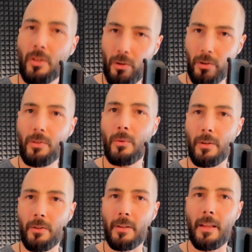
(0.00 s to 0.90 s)
It's good
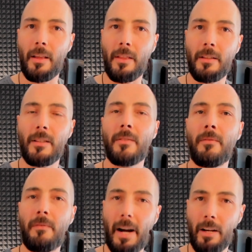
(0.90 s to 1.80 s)
to understand that this
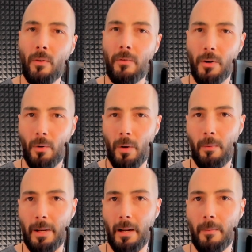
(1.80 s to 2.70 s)
is vital for your
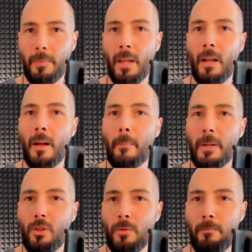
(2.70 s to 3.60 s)
well-being,
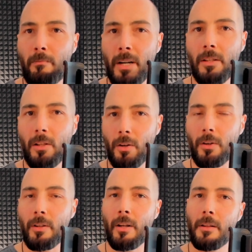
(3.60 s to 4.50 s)
but you must
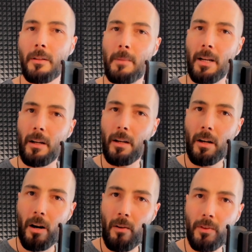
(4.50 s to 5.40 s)
learn to be
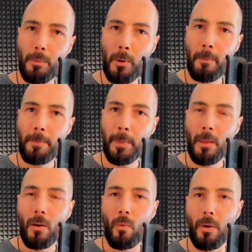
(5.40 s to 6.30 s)
comfortable
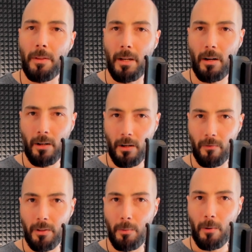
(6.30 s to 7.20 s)
with the
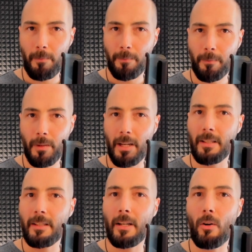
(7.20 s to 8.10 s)
uncomfortable.
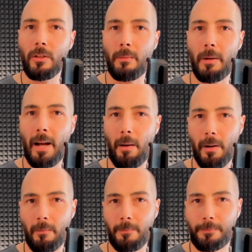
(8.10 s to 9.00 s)
It's the ultimate
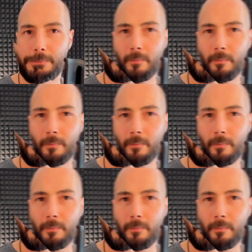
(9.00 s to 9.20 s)
habit.